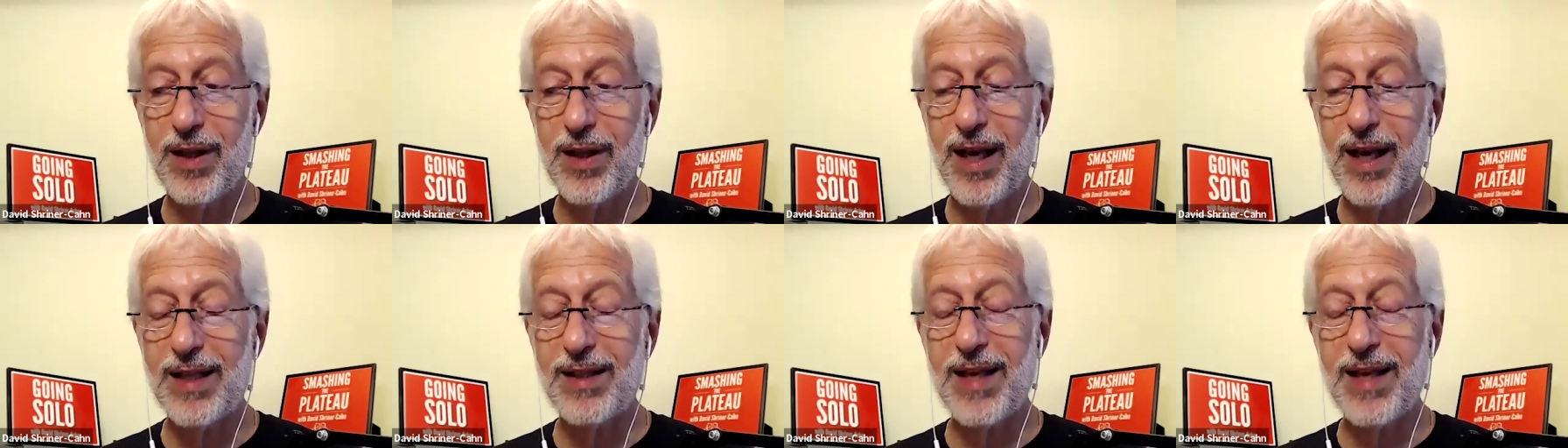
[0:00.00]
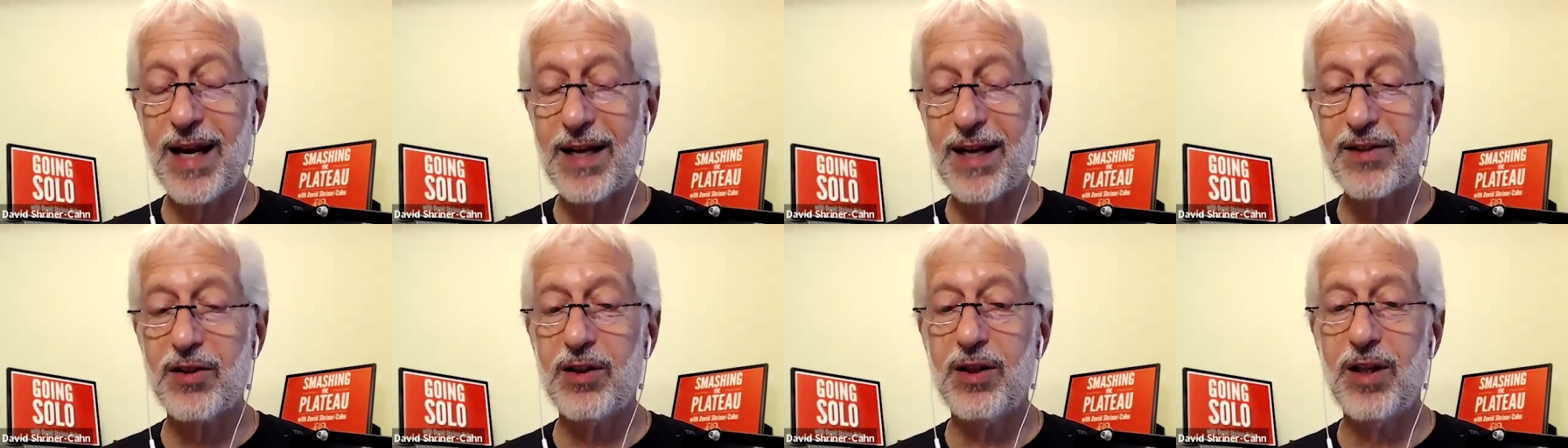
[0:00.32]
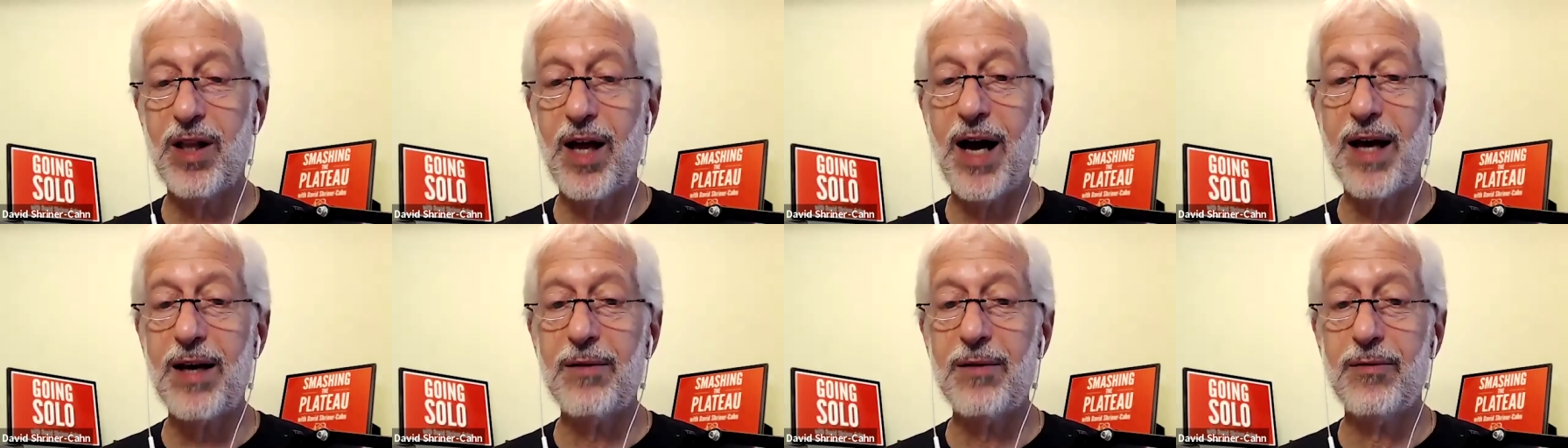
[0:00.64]
it takes a
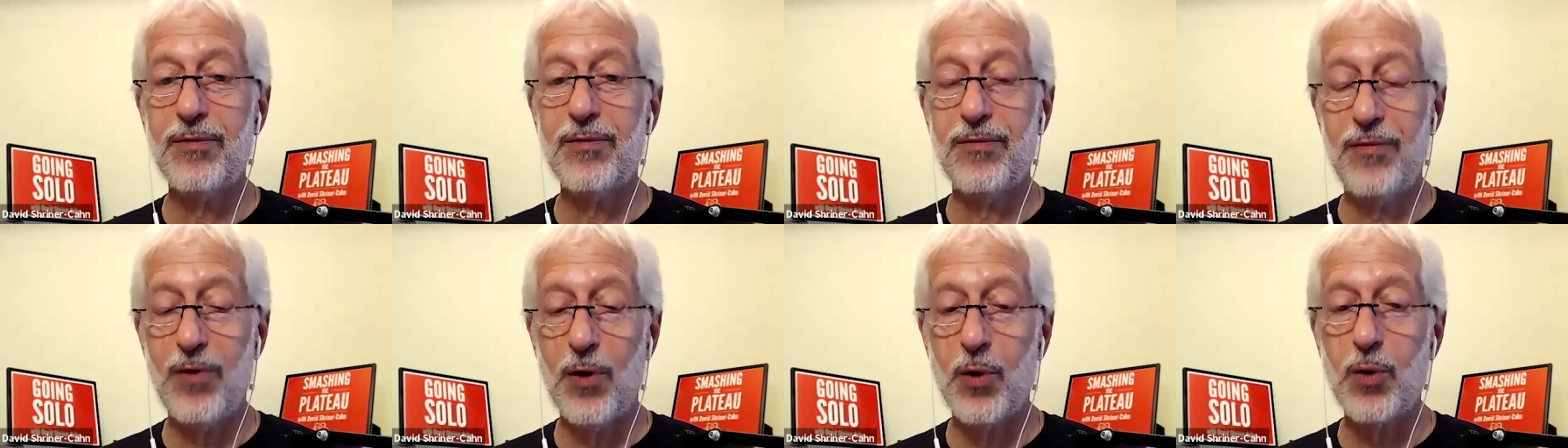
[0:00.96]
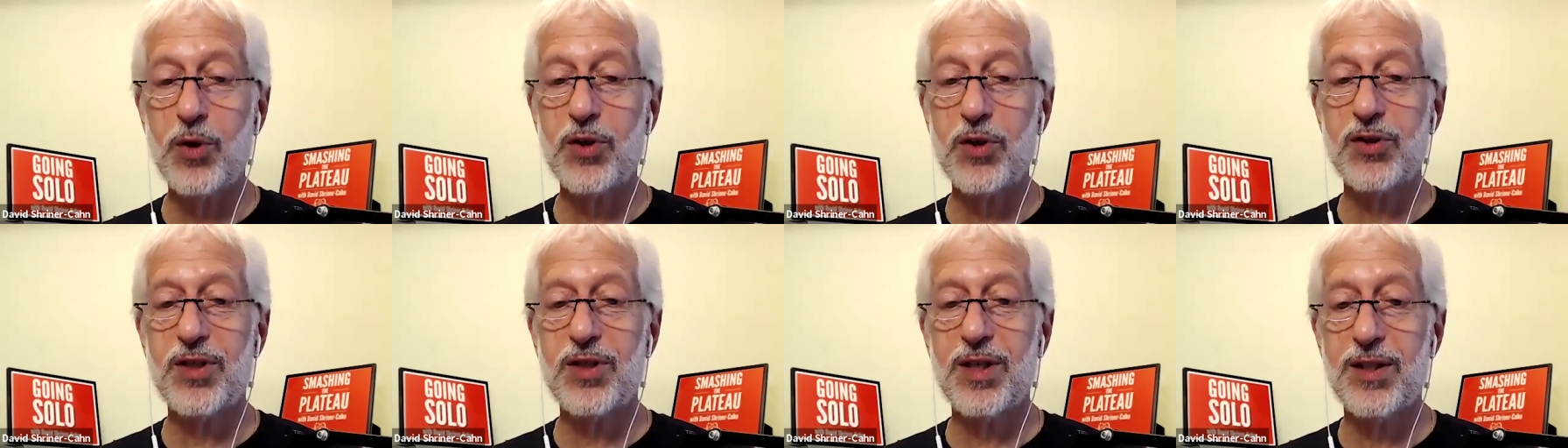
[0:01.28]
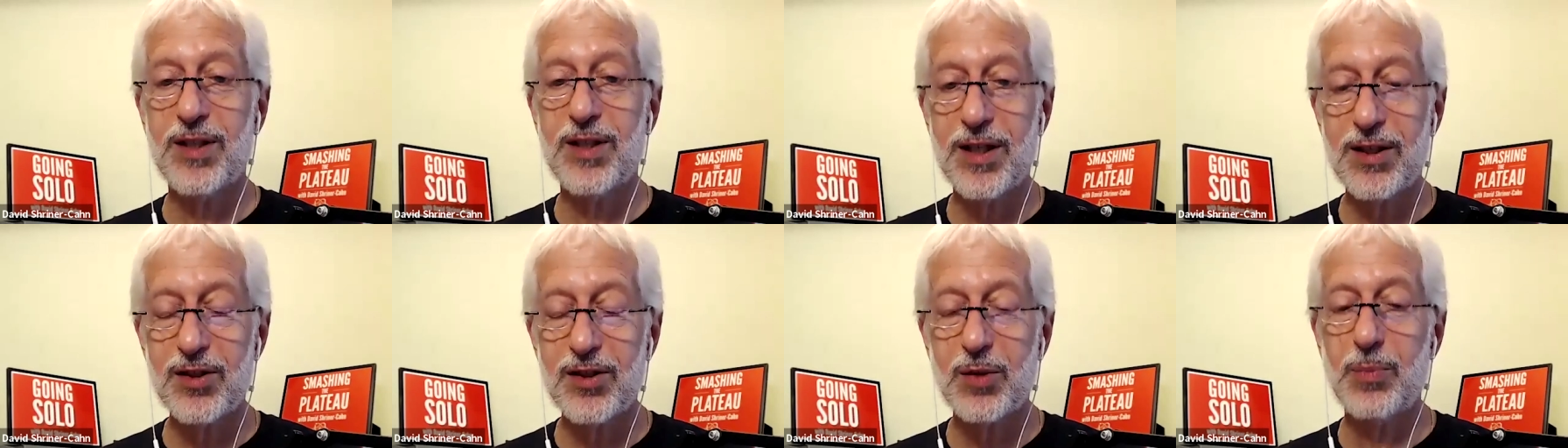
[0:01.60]
lot of focus and
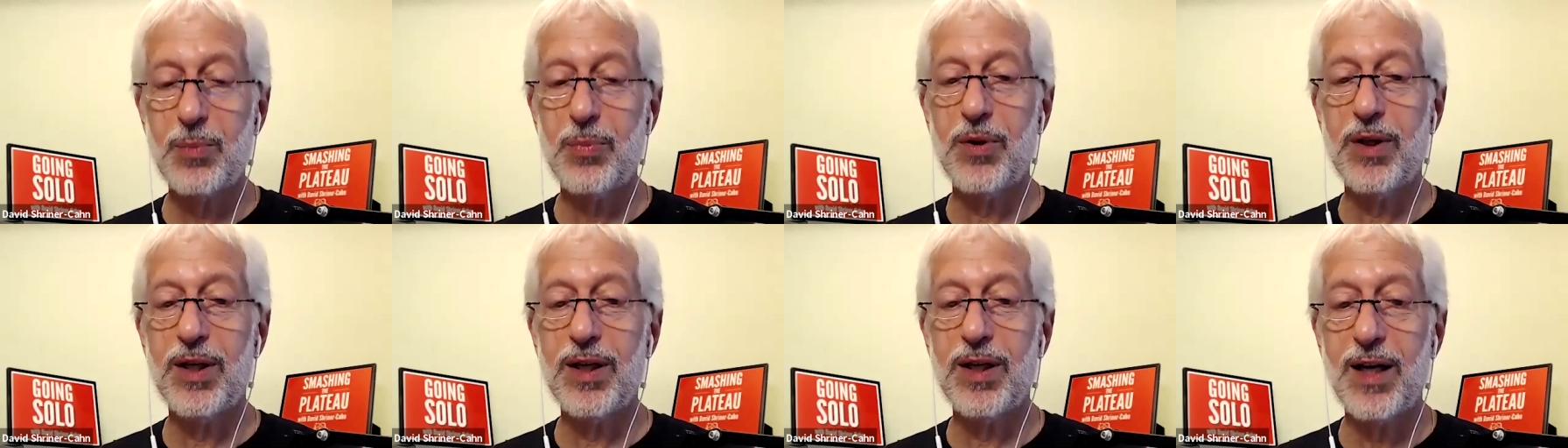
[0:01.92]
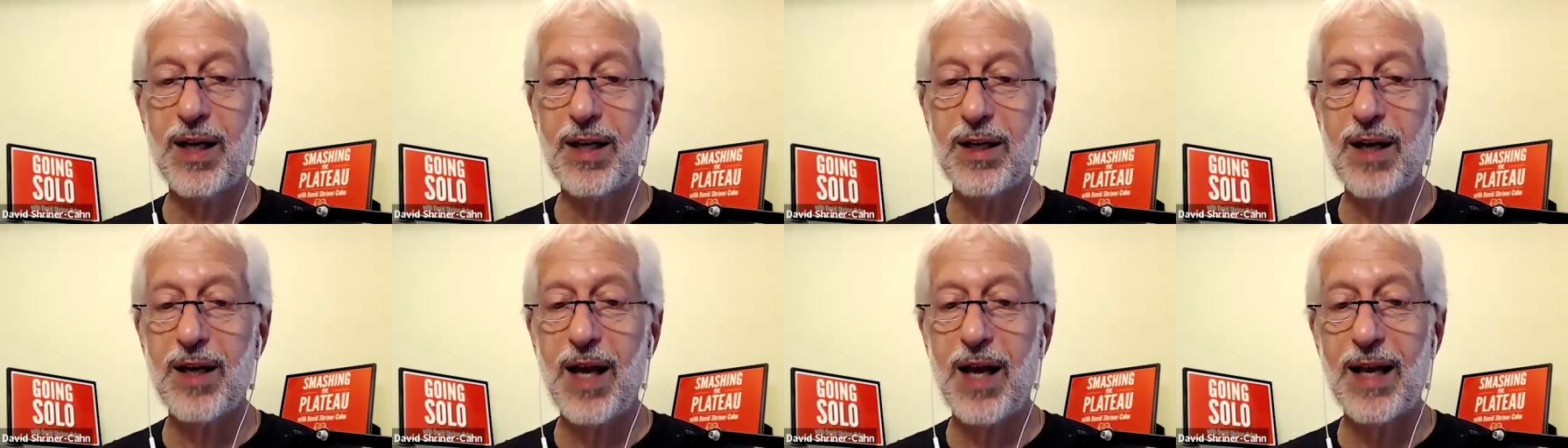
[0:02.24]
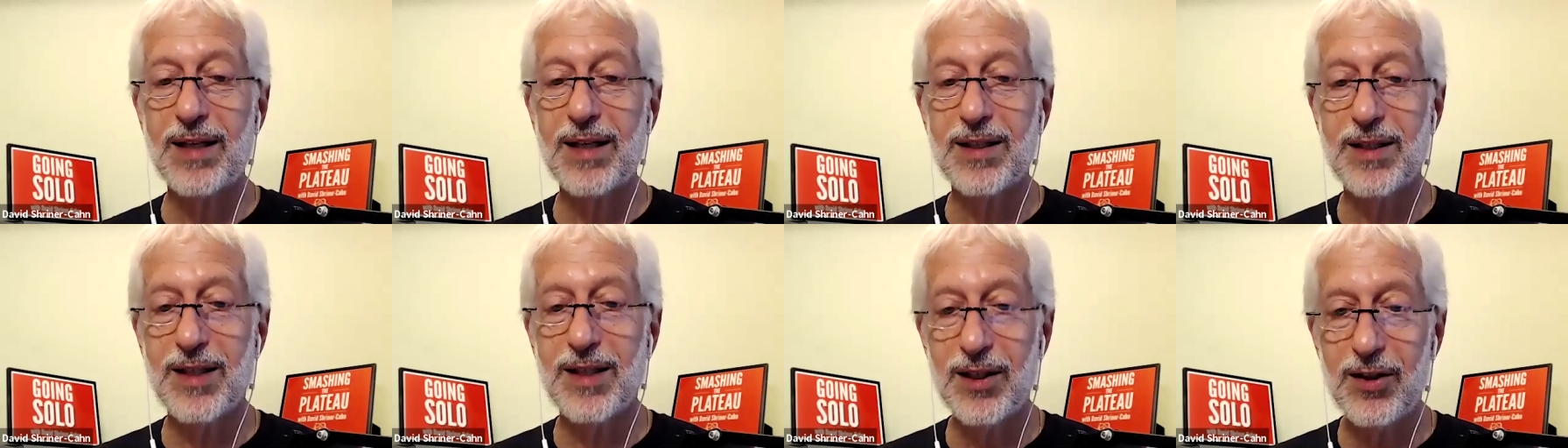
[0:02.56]
discipline and,
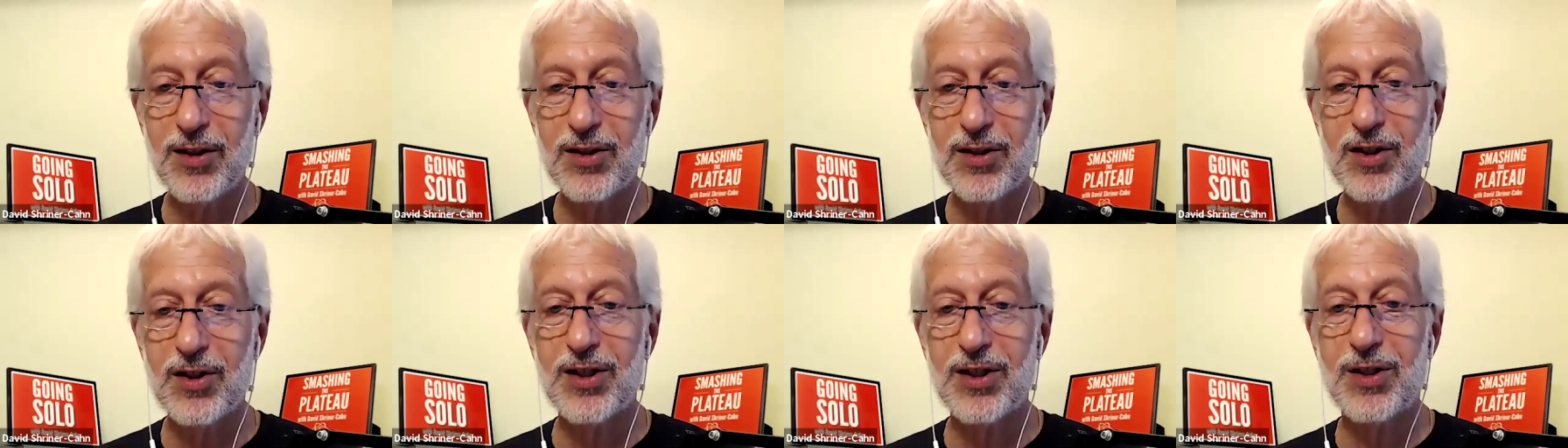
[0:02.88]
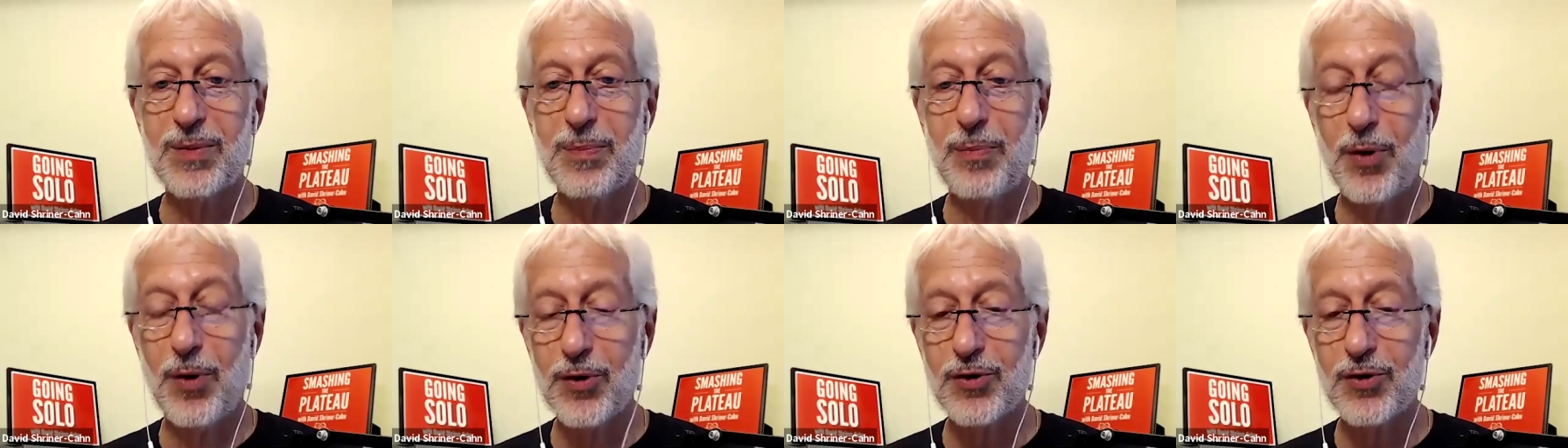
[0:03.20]
and diligence mm-hmm.